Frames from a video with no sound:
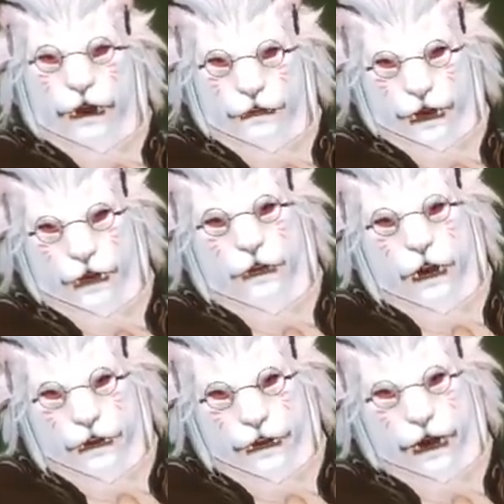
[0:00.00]
so that's going to
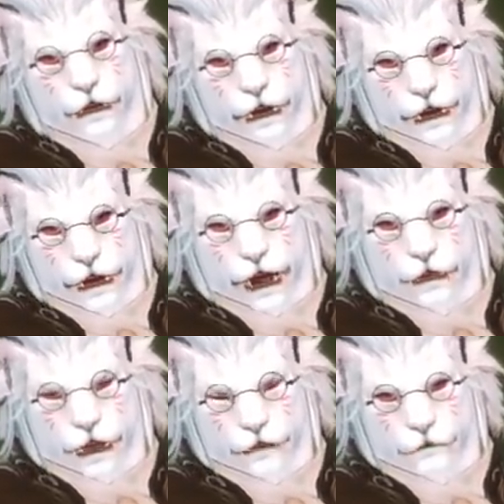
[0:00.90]
be more on the tail
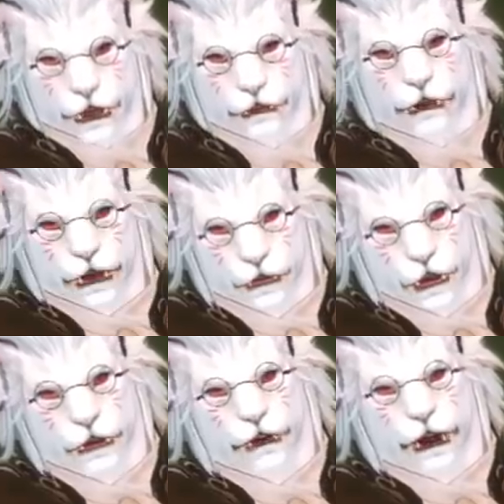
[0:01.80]
end of the video, but
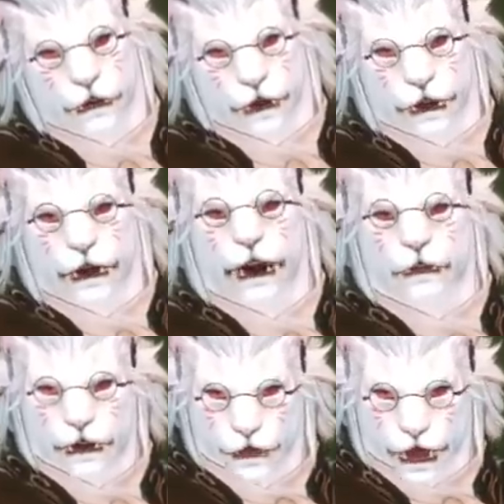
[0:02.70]
obviously you want
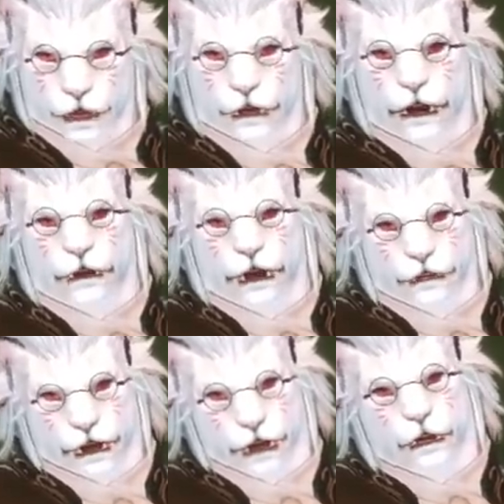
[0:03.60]
to make sure you have
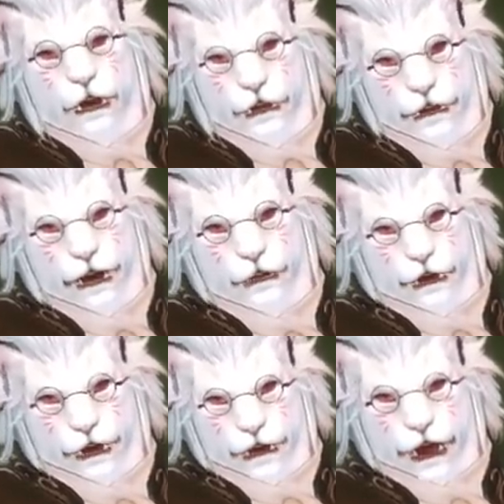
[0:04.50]
pretty good gear and item
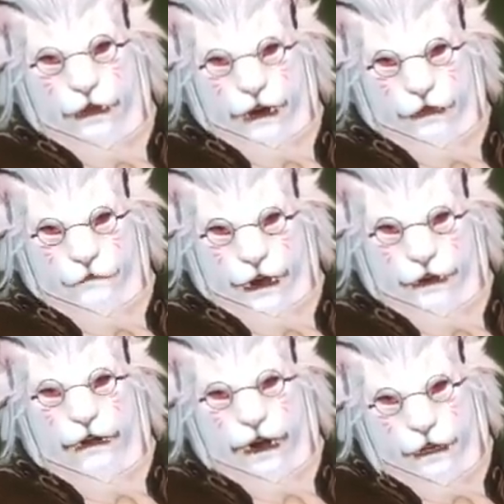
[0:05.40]
levels for going into
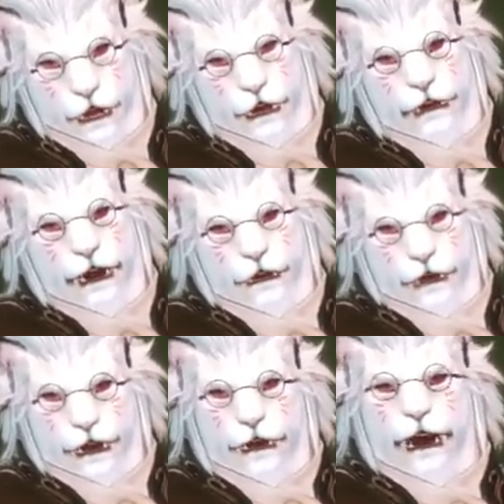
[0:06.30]
that. You should have
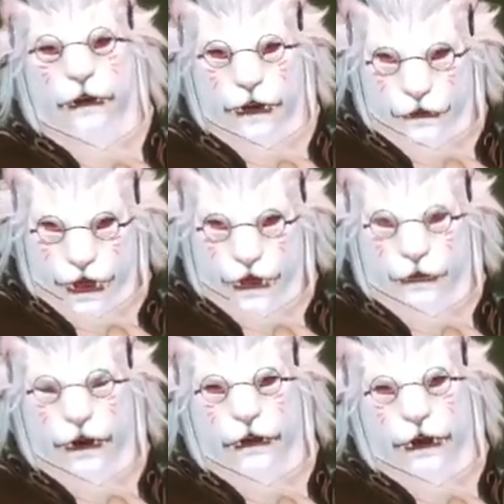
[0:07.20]
gotten your item level ready
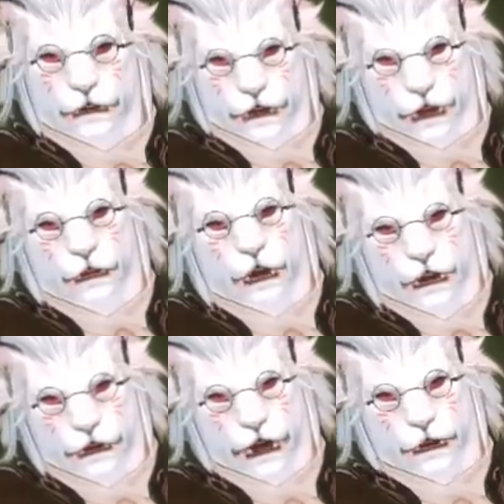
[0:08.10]
for
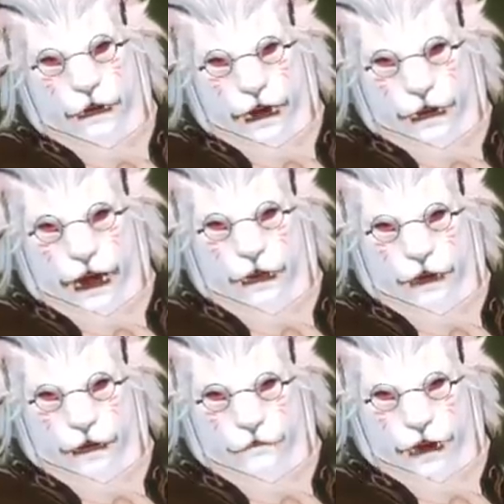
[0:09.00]
Pandemonium, but if not,
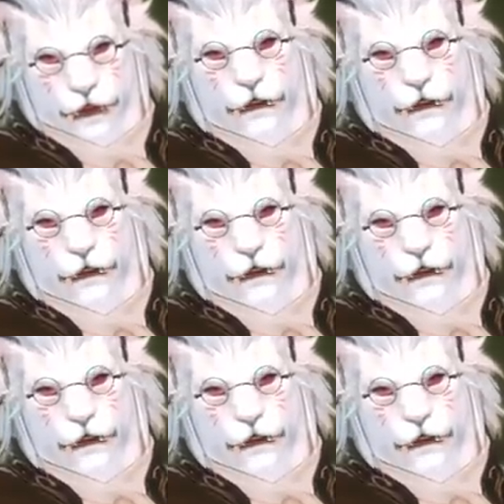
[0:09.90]
uh,